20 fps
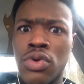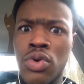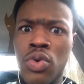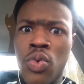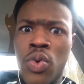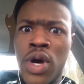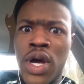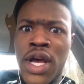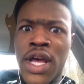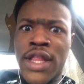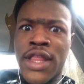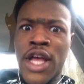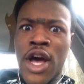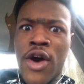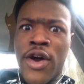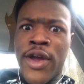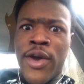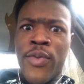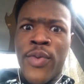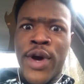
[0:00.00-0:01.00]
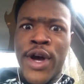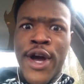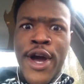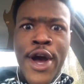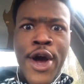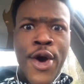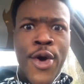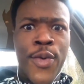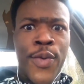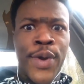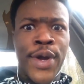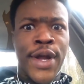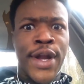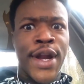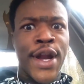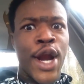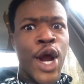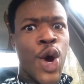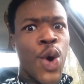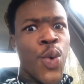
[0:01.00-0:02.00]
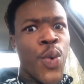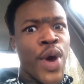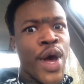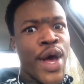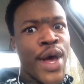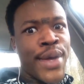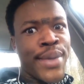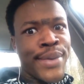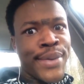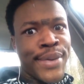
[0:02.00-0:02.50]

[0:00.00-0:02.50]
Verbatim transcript: Where they thought they were going? Nowhere.